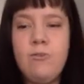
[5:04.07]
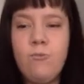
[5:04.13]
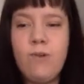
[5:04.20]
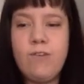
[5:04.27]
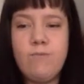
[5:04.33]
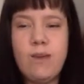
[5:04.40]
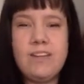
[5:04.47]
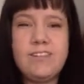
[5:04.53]

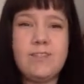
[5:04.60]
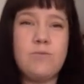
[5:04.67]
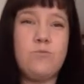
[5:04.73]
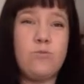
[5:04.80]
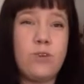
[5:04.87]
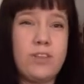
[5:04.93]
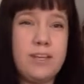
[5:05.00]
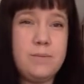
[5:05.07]
we've made
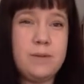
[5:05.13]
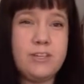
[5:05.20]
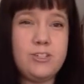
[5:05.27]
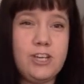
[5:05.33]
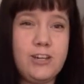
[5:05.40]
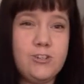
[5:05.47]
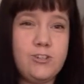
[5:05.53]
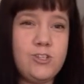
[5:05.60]
some really big
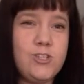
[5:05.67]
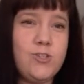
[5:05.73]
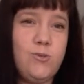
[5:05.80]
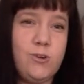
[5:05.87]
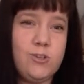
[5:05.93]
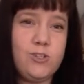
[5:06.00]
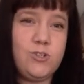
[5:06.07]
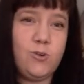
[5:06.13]
changes to
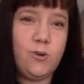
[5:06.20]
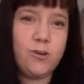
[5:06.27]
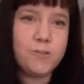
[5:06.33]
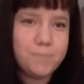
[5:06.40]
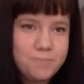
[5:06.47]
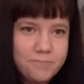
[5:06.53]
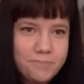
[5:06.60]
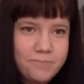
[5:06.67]
our store.